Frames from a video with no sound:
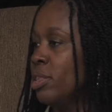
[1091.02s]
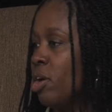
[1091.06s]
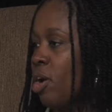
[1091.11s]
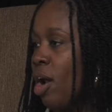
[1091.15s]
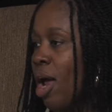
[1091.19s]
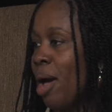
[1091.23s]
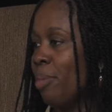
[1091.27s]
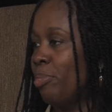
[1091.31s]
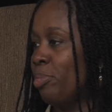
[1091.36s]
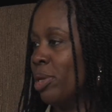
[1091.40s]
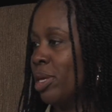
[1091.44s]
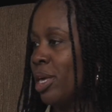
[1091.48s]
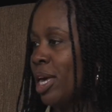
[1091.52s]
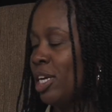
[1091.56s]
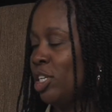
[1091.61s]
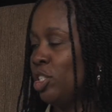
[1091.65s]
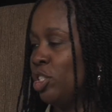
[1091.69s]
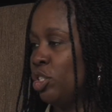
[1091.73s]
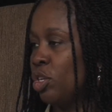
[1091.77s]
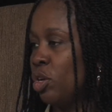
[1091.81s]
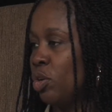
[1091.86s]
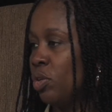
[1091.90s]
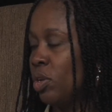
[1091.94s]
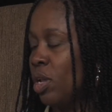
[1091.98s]
their
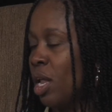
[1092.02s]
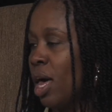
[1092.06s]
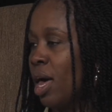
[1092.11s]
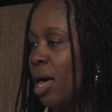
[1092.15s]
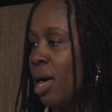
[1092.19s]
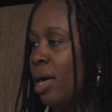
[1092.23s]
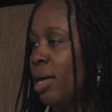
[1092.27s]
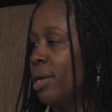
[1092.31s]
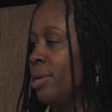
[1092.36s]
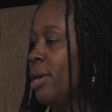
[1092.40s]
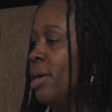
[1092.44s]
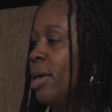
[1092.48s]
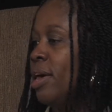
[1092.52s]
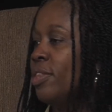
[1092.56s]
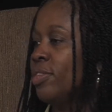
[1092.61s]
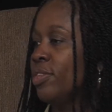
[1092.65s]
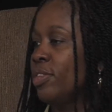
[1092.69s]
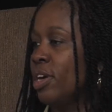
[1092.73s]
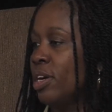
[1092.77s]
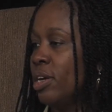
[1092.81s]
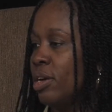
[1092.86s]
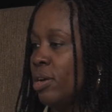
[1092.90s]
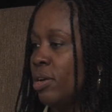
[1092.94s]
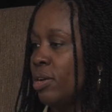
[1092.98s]
application online,
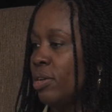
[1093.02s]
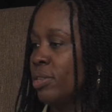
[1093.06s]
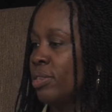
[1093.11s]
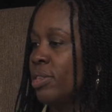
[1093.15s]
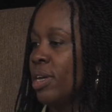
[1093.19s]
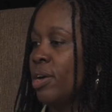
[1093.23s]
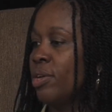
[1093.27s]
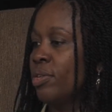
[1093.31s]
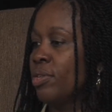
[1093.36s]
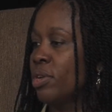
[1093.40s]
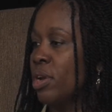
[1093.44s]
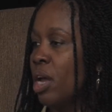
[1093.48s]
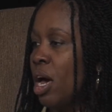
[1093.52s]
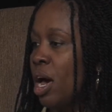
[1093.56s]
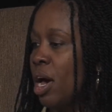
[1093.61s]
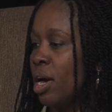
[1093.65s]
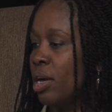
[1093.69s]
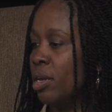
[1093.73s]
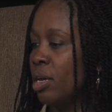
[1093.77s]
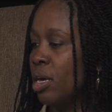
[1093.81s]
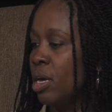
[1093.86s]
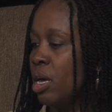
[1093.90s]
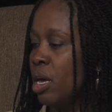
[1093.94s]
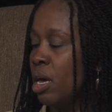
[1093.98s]
they're, they're
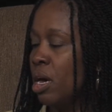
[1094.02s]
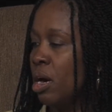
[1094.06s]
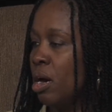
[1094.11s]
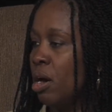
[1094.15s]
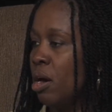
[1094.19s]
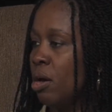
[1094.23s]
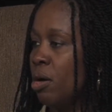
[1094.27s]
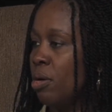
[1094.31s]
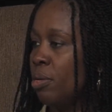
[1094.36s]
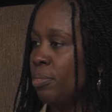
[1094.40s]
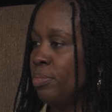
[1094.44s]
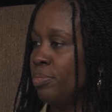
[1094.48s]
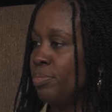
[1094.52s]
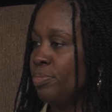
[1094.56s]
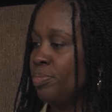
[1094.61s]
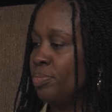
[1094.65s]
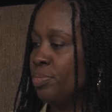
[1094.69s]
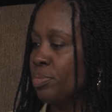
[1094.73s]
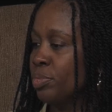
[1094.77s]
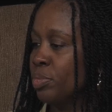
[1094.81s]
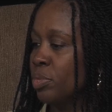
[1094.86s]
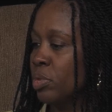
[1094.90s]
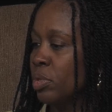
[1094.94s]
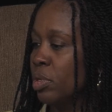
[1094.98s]
not,
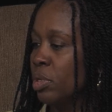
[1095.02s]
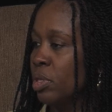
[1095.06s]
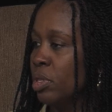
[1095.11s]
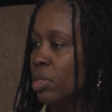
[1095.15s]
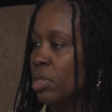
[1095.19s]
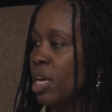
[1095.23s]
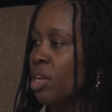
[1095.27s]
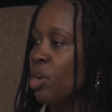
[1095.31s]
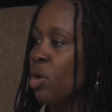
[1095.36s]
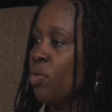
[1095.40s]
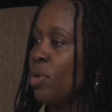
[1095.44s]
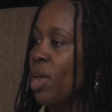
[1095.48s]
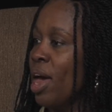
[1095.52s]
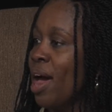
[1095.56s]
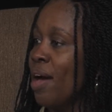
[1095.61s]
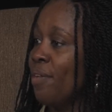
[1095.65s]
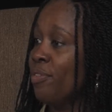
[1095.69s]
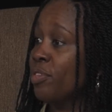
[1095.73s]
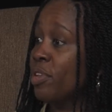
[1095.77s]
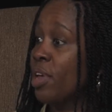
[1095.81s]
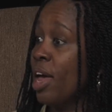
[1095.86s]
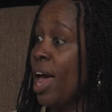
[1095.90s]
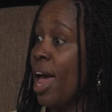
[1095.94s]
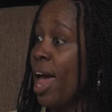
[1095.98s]
um, they don't
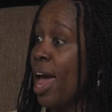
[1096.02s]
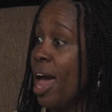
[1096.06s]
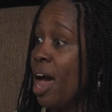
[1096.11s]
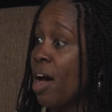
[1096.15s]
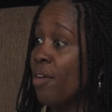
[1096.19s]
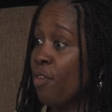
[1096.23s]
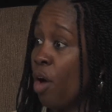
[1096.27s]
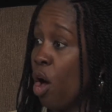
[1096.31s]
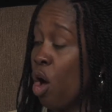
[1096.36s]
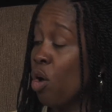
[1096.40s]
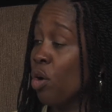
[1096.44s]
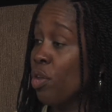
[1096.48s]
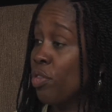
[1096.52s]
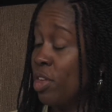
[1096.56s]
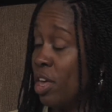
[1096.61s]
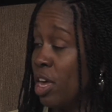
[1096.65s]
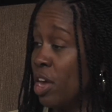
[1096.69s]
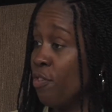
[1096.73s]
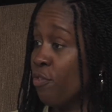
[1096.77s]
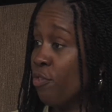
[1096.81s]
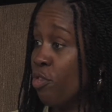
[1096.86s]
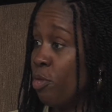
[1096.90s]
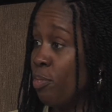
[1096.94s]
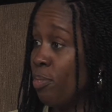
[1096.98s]
have to have all of the
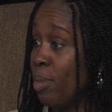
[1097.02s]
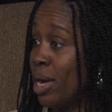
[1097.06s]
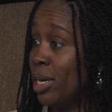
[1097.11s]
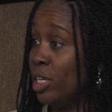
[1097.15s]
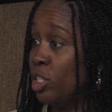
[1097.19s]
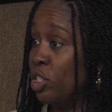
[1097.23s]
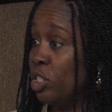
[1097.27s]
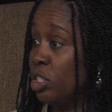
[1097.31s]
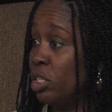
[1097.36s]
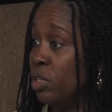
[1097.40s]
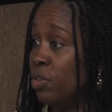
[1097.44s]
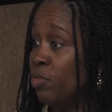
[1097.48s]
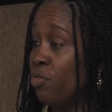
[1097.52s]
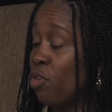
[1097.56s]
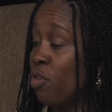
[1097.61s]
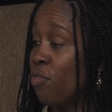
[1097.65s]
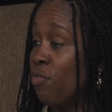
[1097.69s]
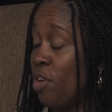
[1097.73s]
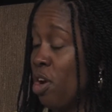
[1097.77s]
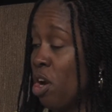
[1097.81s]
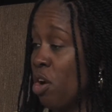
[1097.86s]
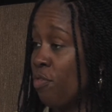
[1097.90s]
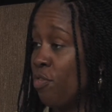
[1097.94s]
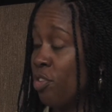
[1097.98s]
information for
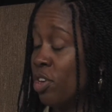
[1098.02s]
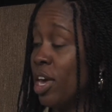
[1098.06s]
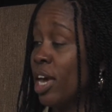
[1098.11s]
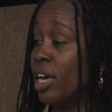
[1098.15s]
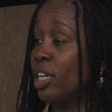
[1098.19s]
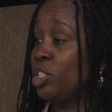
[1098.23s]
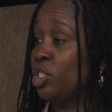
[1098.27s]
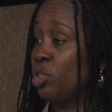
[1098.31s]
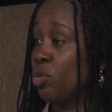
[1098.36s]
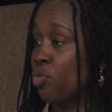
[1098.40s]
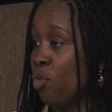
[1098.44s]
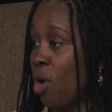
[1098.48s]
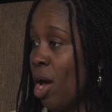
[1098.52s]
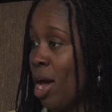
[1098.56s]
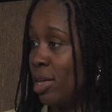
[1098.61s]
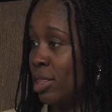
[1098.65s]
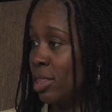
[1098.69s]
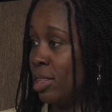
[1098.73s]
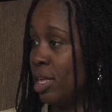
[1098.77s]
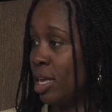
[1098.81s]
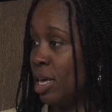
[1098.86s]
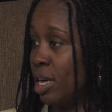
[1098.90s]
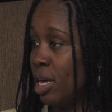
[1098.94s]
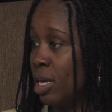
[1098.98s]
verification right
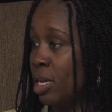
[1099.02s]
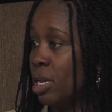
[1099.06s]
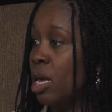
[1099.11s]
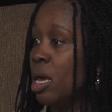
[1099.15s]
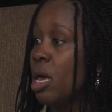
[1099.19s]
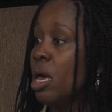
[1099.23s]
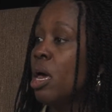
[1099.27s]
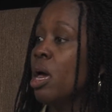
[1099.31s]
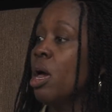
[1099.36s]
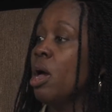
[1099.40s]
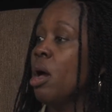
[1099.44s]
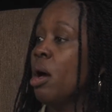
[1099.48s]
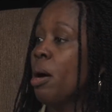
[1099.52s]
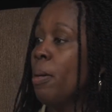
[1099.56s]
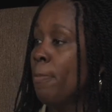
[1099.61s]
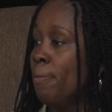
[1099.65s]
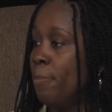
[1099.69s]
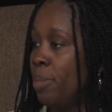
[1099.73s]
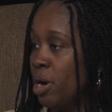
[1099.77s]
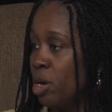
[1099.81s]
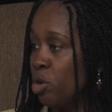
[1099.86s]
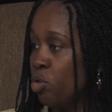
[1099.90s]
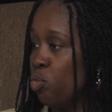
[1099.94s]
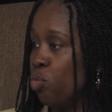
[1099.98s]
now. No, they do not.
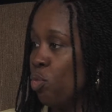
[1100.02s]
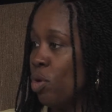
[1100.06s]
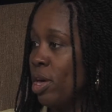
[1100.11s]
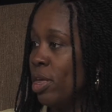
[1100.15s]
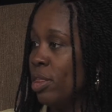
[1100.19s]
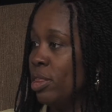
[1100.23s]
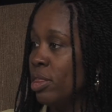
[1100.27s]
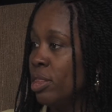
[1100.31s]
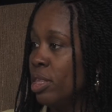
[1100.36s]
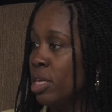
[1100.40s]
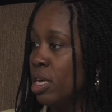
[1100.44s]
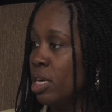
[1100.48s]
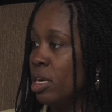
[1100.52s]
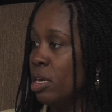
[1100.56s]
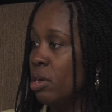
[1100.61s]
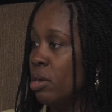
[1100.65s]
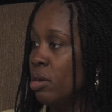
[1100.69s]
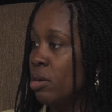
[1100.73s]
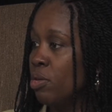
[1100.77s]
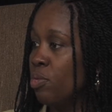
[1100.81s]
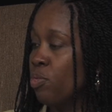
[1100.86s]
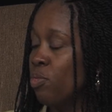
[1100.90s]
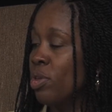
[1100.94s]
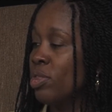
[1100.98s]
But when,
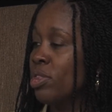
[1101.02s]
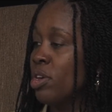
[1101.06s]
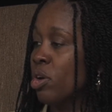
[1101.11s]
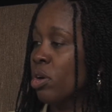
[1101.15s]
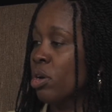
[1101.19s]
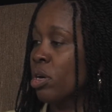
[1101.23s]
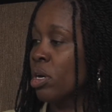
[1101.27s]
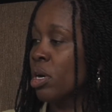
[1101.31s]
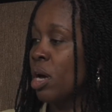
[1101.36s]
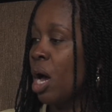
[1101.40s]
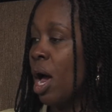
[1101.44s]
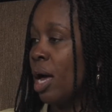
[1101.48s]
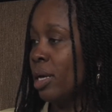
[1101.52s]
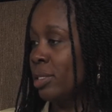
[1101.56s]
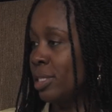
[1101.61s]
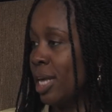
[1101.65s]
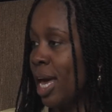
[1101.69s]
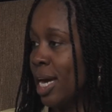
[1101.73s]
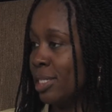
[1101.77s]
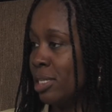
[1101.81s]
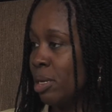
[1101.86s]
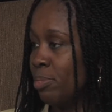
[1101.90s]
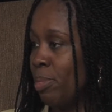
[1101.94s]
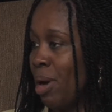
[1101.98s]
the, when they're
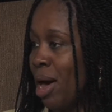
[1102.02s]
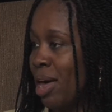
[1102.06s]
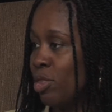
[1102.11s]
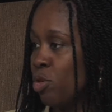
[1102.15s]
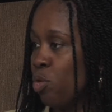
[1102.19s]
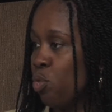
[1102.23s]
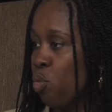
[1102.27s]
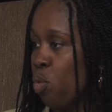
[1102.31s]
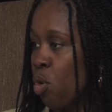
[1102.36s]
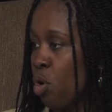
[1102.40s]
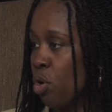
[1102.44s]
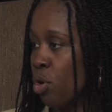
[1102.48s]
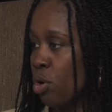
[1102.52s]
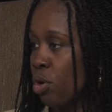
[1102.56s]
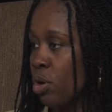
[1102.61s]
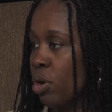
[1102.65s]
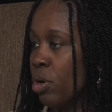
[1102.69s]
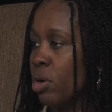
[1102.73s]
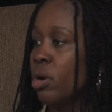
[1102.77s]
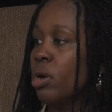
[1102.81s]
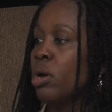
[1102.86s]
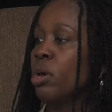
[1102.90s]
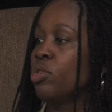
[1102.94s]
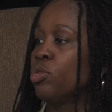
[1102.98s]
contacted by the
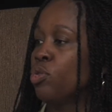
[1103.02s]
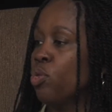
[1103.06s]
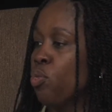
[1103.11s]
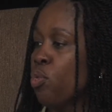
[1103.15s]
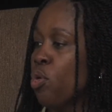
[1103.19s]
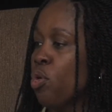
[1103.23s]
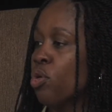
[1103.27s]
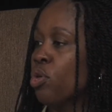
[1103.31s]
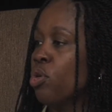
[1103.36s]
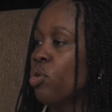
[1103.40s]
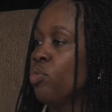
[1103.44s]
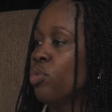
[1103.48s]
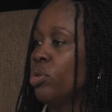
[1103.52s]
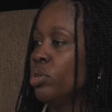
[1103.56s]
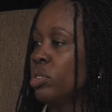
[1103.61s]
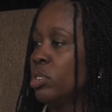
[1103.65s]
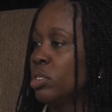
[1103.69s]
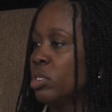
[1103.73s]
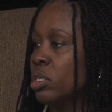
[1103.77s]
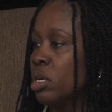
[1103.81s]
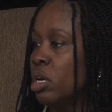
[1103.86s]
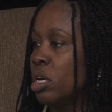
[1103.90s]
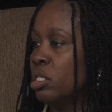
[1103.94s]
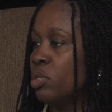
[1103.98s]
worker, the worker will
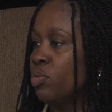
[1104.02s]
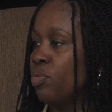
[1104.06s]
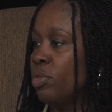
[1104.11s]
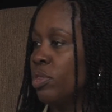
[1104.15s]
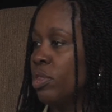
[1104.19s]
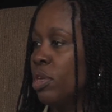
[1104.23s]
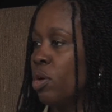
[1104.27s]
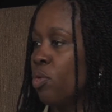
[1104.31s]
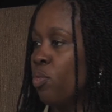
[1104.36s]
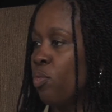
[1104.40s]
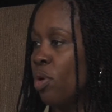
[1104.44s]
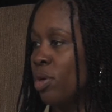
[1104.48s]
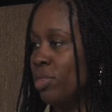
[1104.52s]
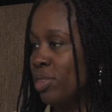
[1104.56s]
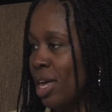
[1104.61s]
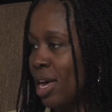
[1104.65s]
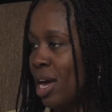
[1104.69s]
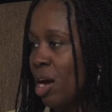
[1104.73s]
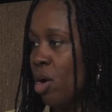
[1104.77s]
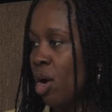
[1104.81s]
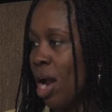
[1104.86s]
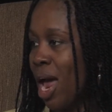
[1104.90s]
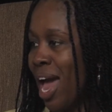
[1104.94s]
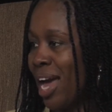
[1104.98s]
discuss with them what they
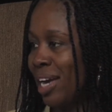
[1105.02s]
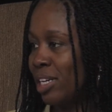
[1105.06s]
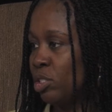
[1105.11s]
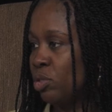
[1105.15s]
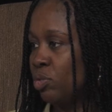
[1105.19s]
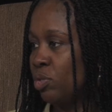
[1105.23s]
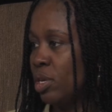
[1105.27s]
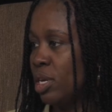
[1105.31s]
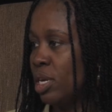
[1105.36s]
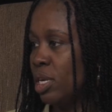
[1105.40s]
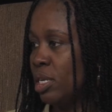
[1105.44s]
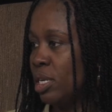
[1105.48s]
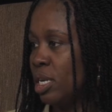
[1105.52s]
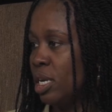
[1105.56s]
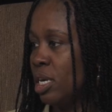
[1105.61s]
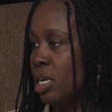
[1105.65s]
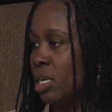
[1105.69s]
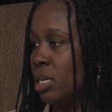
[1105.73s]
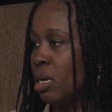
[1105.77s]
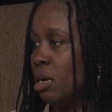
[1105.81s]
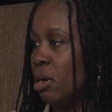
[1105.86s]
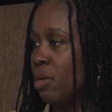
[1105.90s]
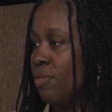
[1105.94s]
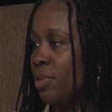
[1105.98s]
are actually in need
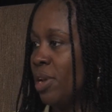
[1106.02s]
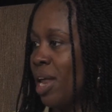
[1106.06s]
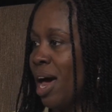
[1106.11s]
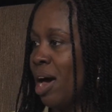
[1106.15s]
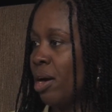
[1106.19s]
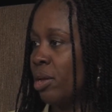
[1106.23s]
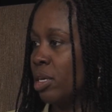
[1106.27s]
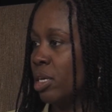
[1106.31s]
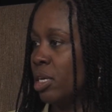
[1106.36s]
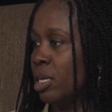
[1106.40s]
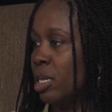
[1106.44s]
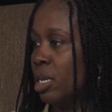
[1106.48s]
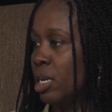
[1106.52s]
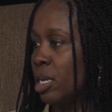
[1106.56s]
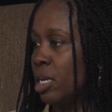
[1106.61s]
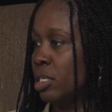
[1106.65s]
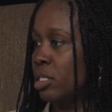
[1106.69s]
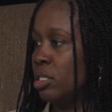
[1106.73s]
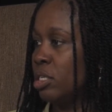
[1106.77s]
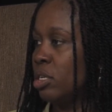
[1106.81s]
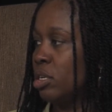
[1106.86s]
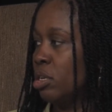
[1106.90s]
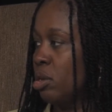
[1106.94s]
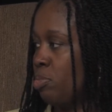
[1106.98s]
of and how to get it
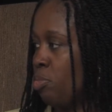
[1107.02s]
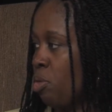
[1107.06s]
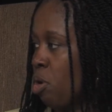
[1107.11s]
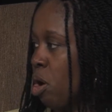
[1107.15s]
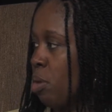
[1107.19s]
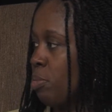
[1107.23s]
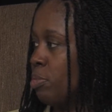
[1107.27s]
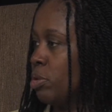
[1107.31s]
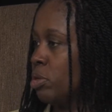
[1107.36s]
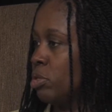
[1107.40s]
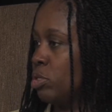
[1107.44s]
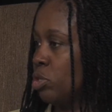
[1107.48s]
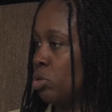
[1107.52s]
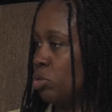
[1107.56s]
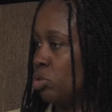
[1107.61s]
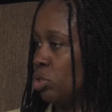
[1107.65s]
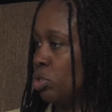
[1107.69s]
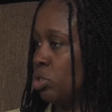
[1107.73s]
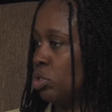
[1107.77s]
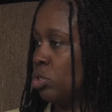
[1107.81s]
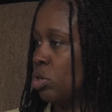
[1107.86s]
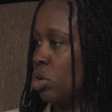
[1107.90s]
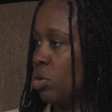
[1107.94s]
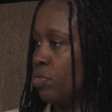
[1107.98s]
into the Department of Social
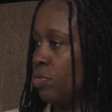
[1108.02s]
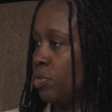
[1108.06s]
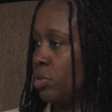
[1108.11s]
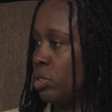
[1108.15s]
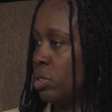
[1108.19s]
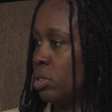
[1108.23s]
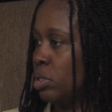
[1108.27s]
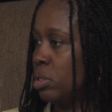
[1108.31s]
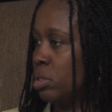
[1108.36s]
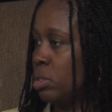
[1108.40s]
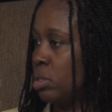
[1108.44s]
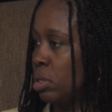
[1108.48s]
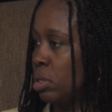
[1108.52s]
Services. That's right.